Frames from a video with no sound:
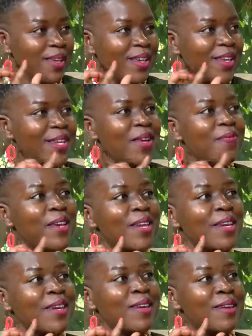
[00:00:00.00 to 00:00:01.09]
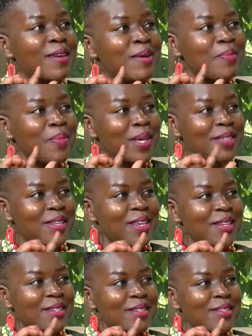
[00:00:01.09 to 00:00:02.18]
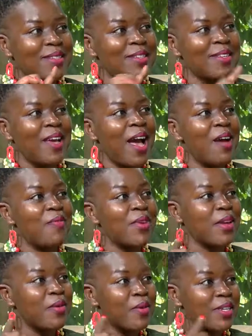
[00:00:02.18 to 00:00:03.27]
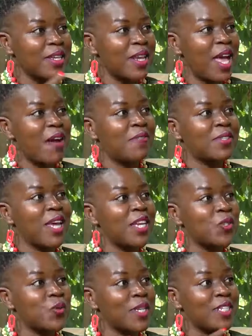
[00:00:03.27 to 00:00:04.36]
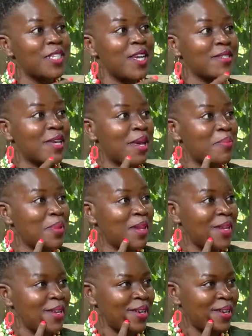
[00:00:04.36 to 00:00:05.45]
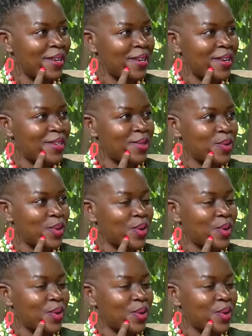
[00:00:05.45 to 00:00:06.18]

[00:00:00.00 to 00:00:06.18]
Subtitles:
11% having risen after a 20 years campaign. So